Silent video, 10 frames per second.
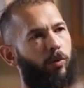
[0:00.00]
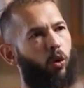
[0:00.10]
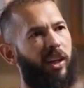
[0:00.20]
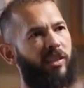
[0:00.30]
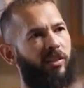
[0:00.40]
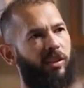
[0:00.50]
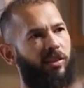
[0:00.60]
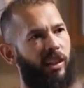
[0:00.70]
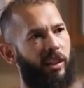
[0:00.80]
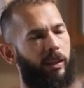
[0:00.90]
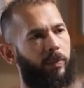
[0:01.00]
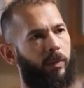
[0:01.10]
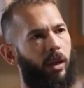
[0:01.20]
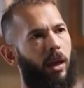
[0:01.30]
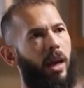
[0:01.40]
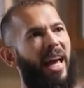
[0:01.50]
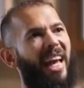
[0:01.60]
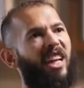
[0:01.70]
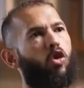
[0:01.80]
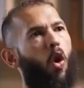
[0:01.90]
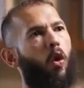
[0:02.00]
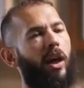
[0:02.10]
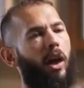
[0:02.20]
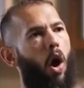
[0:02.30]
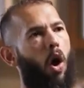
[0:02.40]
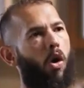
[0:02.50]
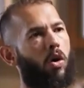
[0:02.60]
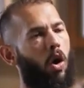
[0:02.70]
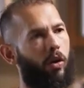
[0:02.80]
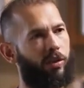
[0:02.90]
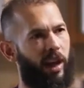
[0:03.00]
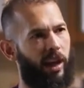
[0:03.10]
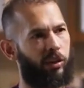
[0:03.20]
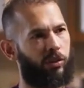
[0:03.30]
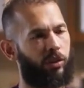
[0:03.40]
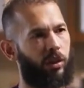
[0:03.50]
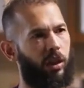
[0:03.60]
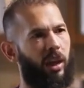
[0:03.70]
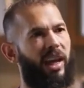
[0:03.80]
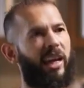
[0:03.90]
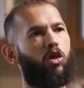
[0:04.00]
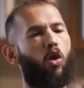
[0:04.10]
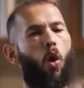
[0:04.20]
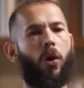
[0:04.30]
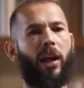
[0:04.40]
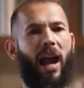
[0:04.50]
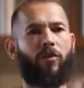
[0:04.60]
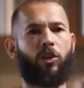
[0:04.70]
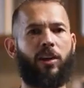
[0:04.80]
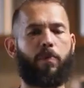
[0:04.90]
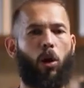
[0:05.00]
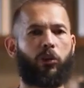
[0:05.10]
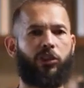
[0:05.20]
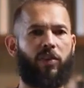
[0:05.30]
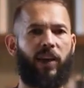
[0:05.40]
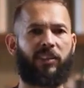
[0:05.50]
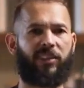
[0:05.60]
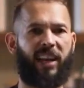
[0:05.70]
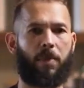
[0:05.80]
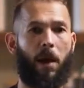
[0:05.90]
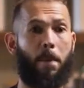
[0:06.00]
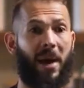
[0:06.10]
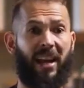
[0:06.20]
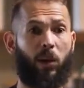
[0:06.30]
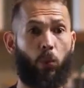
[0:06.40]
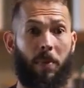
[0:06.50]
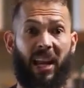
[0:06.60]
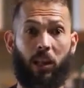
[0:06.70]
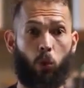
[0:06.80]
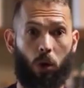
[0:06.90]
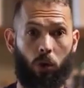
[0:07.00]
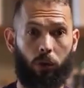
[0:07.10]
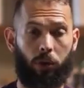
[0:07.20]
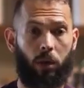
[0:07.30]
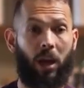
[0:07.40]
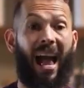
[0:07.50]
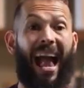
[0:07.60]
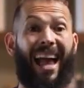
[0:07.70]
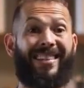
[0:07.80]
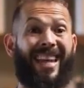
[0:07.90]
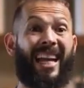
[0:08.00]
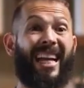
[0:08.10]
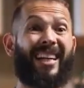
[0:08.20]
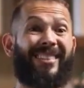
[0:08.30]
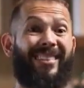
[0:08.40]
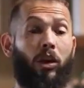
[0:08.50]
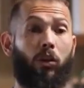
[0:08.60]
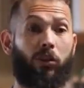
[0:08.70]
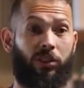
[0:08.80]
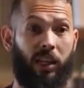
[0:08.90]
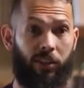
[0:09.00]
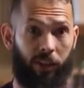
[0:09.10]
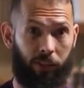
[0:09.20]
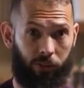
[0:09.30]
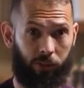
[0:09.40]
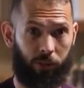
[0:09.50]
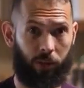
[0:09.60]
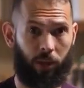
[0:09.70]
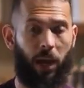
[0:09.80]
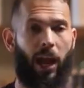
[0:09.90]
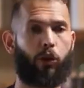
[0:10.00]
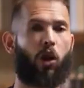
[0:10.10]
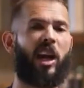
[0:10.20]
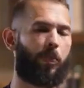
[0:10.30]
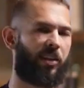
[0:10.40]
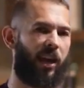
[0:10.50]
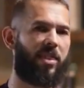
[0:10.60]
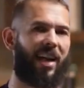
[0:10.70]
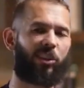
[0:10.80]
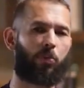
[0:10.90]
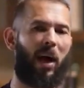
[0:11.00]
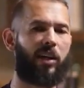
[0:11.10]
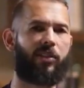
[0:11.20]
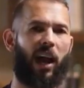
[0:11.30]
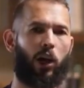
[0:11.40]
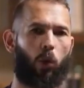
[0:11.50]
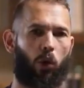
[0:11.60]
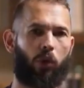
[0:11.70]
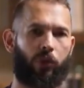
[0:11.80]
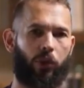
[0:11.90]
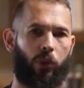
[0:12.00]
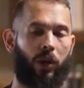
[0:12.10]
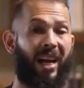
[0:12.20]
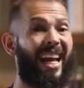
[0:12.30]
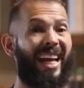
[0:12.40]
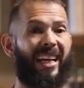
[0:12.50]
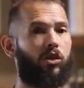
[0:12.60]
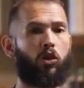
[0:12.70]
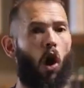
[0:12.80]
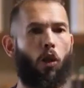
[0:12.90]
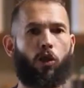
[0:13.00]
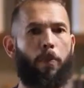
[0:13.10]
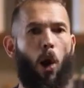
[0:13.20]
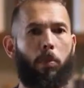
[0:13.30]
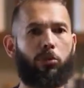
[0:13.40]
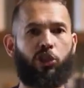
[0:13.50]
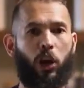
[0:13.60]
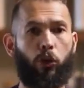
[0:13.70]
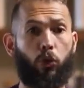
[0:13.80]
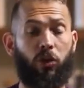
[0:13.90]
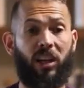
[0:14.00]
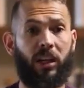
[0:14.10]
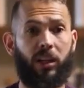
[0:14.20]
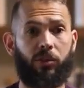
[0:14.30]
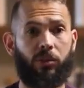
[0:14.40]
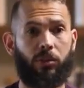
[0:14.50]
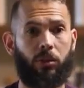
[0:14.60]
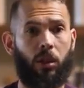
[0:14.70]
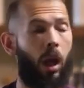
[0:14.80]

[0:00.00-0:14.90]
from 2016, ignoring all context, ignoring everything positive I say about men and women in the world, and taking a single sentence and trying to pretend that's my entire worldview is not the bombshell you think it is.